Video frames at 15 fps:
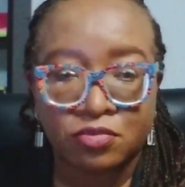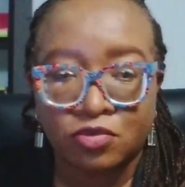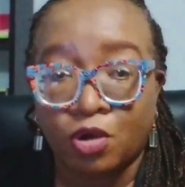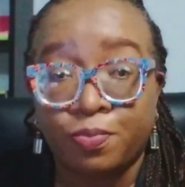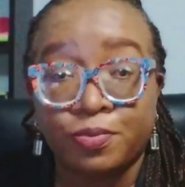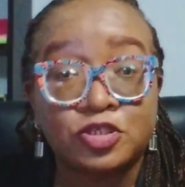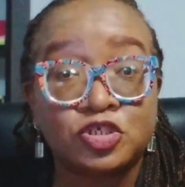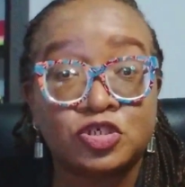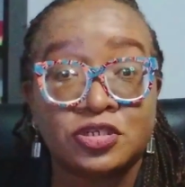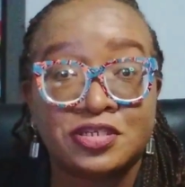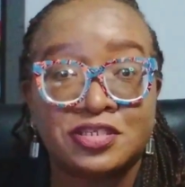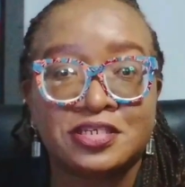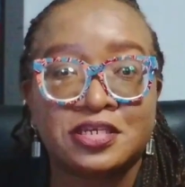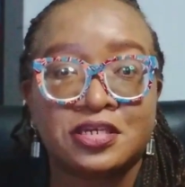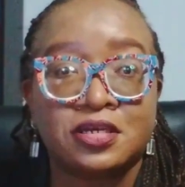
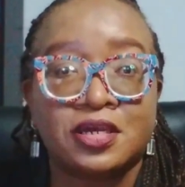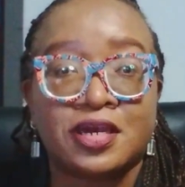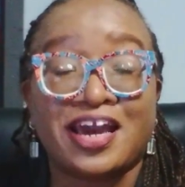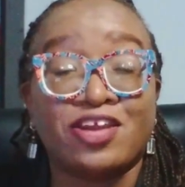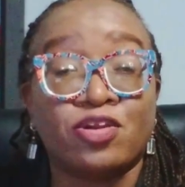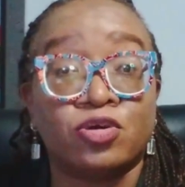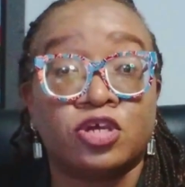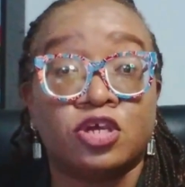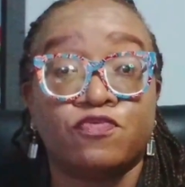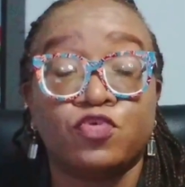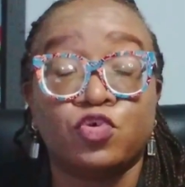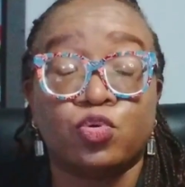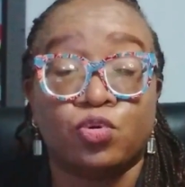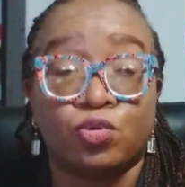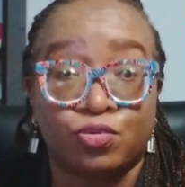opportunity cannot give
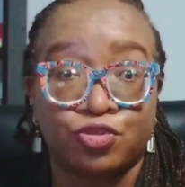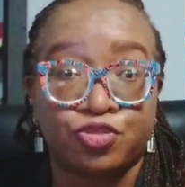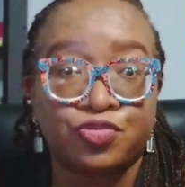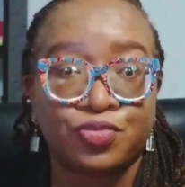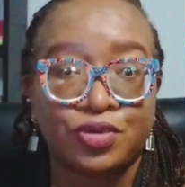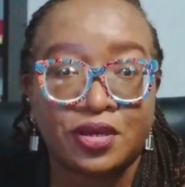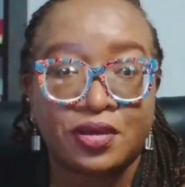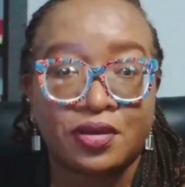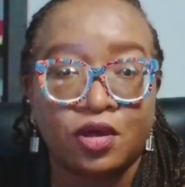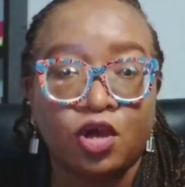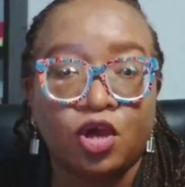you all 3.